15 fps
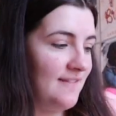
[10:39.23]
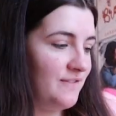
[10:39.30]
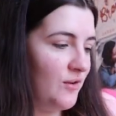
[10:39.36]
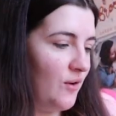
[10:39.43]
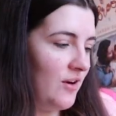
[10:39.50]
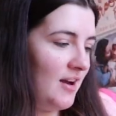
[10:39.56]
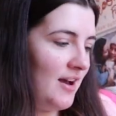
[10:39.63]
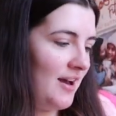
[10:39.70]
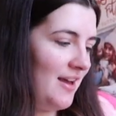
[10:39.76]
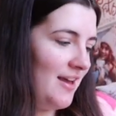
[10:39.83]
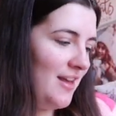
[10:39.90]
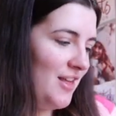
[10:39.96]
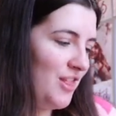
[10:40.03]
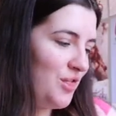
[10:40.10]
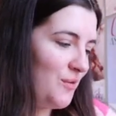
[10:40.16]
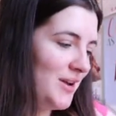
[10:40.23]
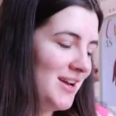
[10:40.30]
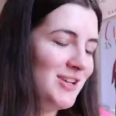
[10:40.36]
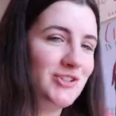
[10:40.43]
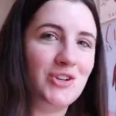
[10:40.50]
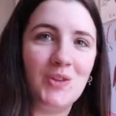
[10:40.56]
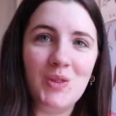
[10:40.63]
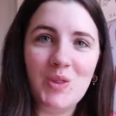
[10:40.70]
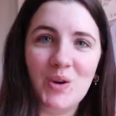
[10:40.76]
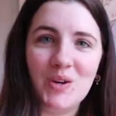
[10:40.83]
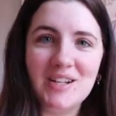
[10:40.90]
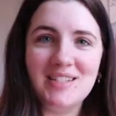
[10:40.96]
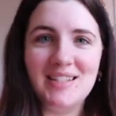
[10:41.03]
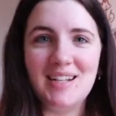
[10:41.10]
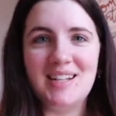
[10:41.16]
For
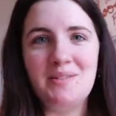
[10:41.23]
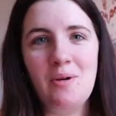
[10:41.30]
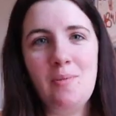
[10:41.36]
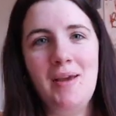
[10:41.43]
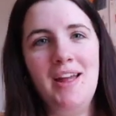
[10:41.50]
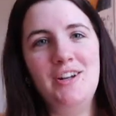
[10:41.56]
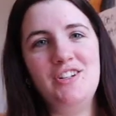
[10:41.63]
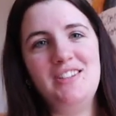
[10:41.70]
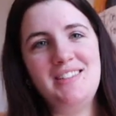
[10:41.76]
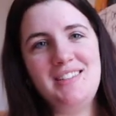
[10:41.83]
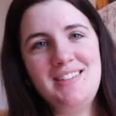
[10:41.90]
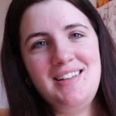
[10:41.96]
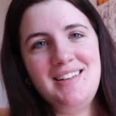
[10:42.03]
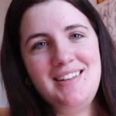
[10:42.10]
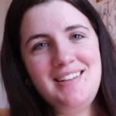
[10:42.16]
336 more pages.